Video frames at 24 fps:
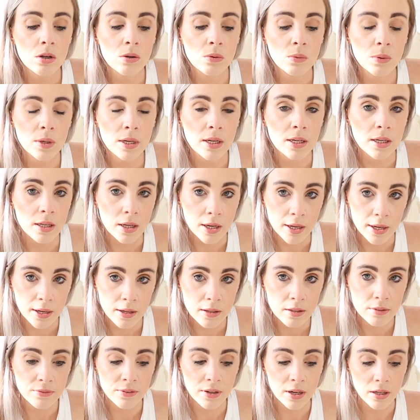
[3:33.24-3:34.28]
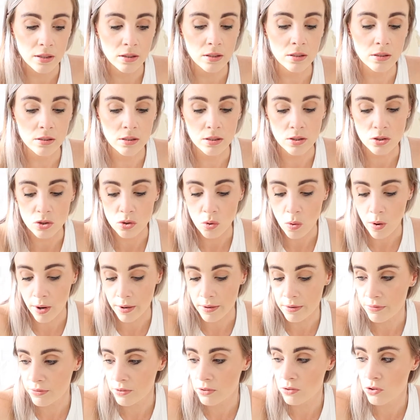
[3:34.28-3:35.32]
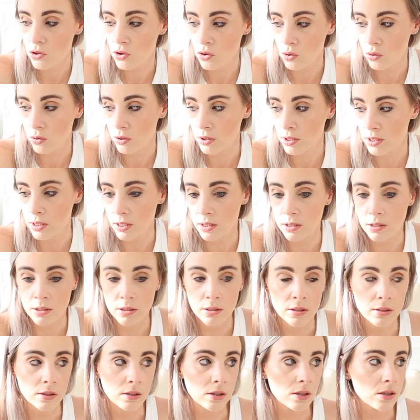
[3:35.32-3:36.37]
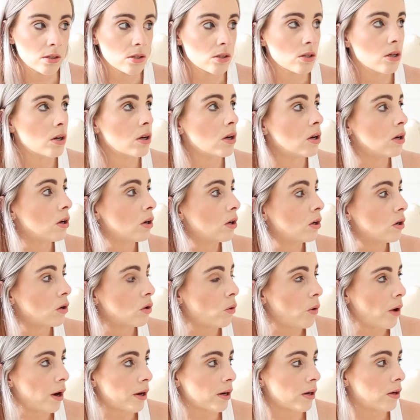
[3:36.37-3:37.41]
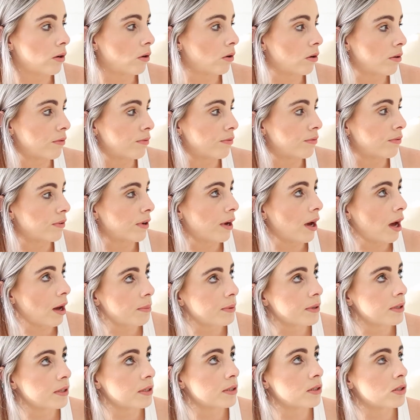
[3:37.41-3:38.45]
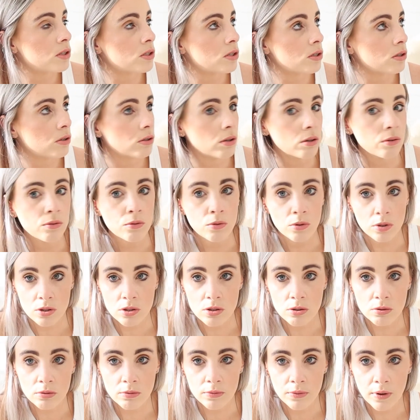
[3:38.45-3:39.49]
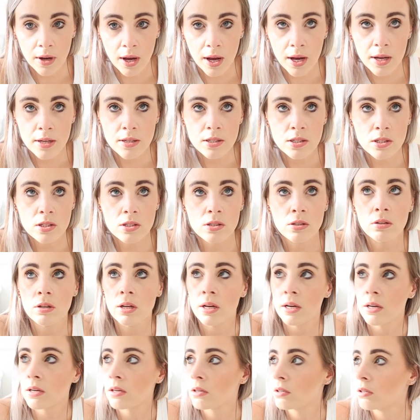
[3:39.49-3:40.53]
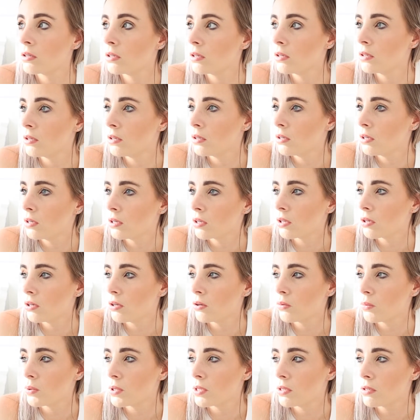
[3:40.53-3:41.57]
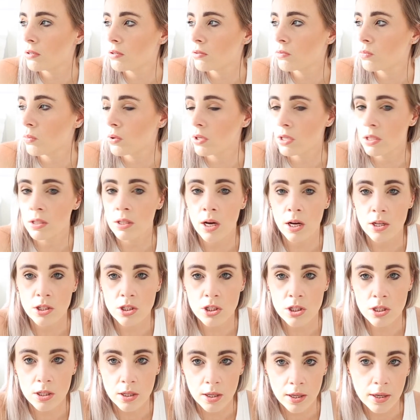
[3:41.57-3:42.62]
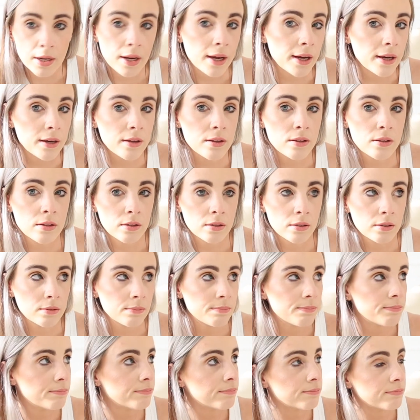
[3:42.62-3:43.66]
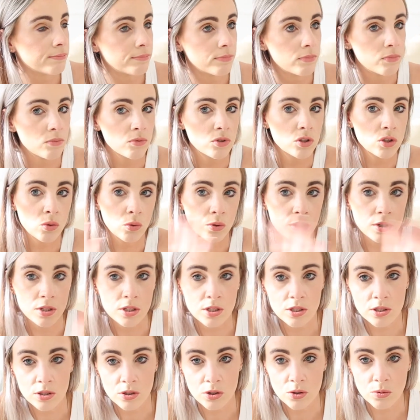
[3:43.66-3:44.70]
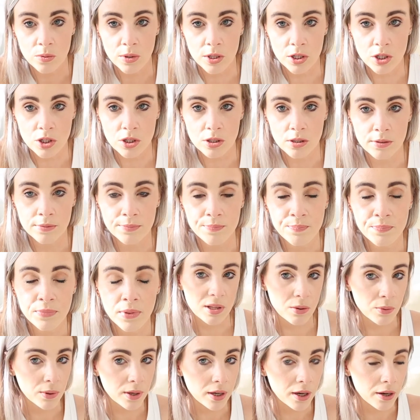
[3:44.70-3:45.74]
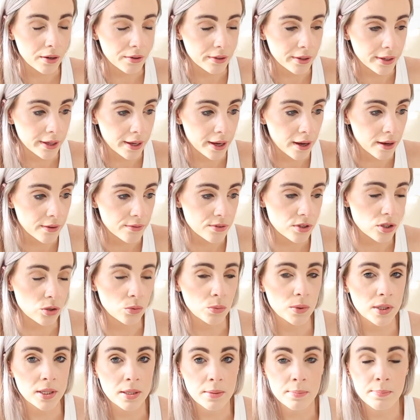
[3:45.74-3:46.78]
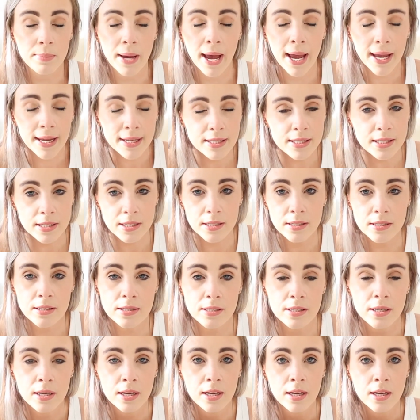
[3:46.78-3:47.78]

we like the fact that there's quite a few drawers here and there's quite a lot of cupboards, you know, for the two of us. So like, you know, we didn't want to touch like the storage situation that we currently have. So we painted